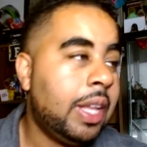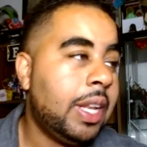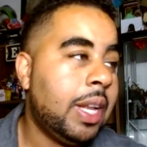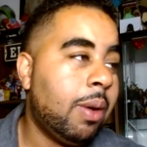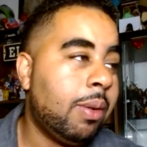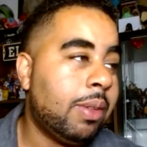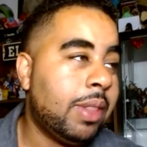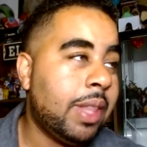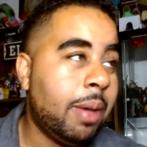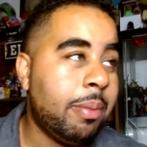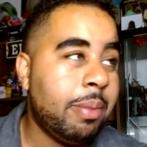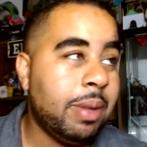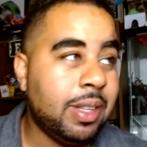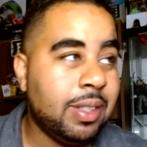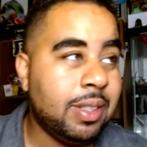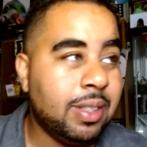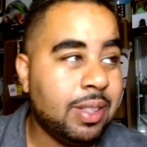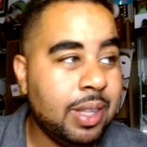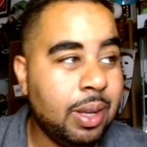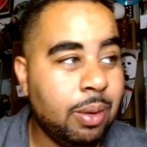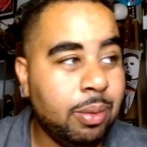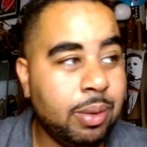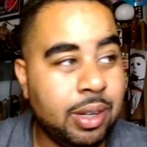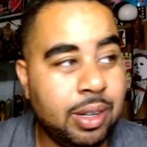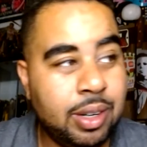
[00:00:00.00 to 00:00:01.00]
Now, with that being
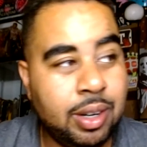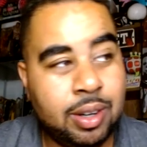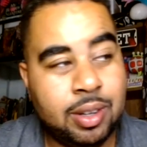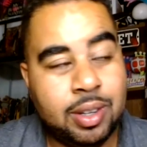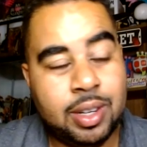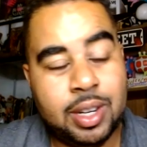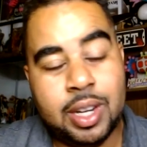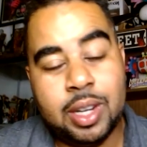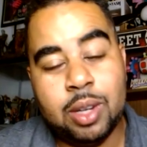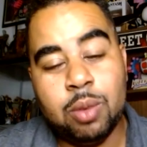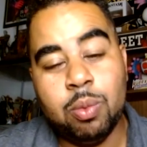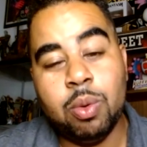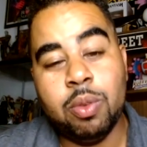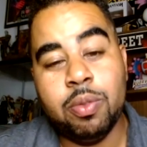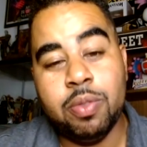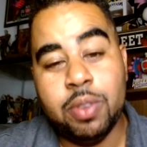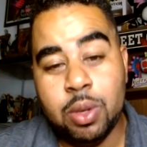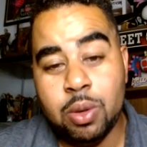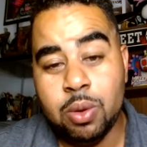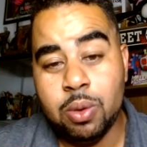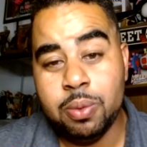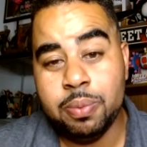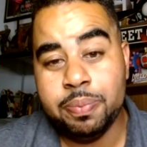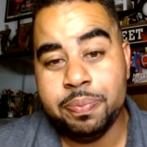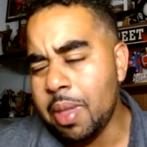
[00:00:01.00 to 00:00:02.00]
said, we're here today to
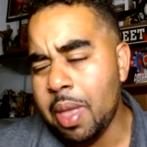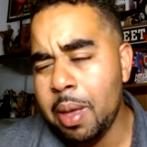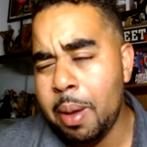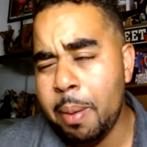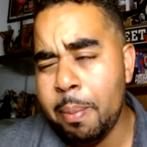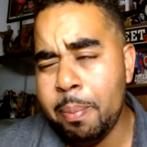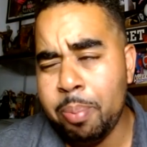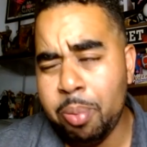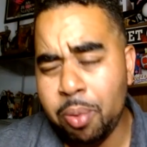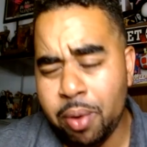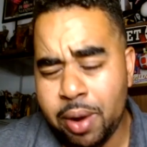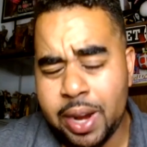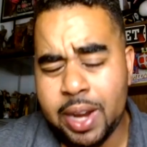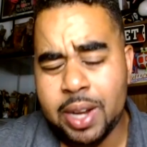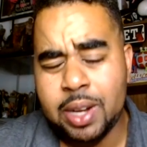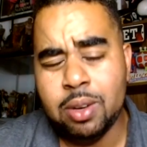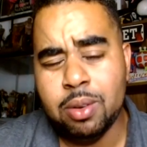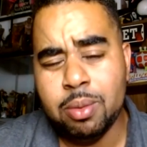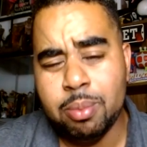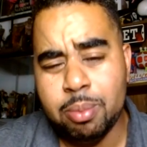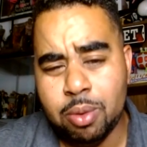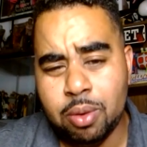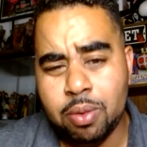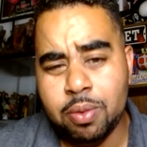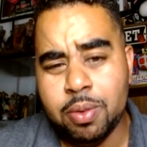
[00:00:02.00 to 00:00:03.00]
review a brand
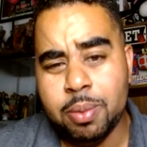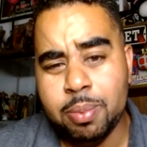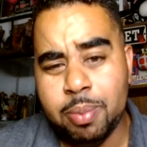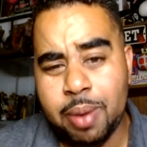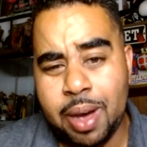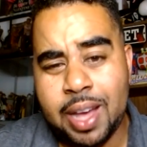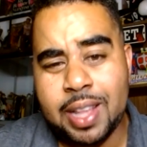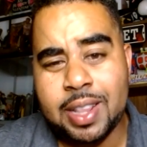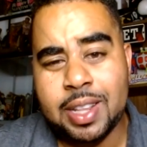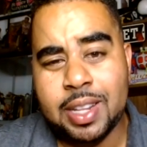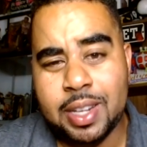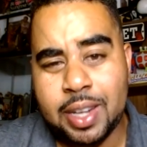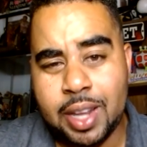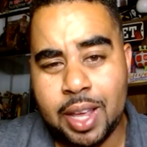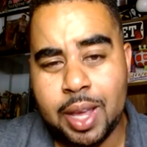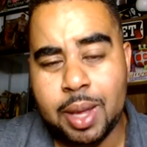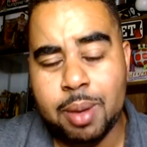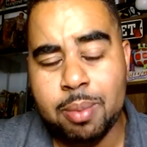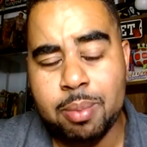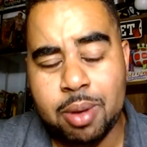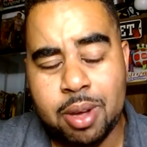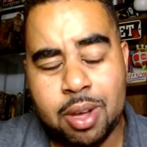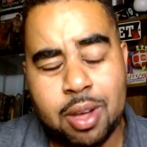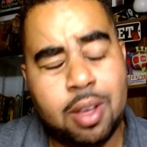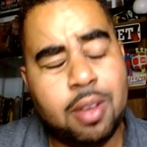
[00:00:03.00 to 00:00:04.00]
new movie by the
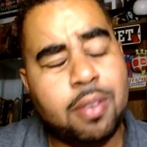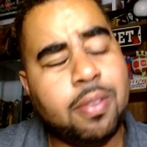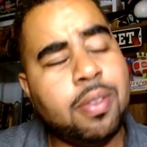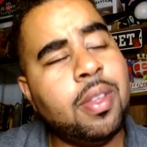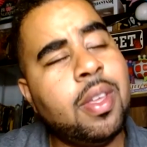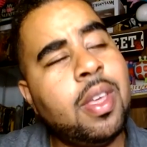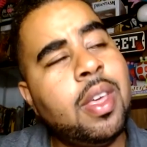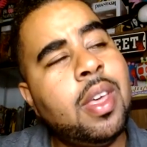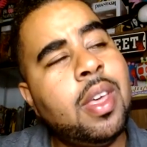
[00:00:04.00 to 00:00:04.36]
name of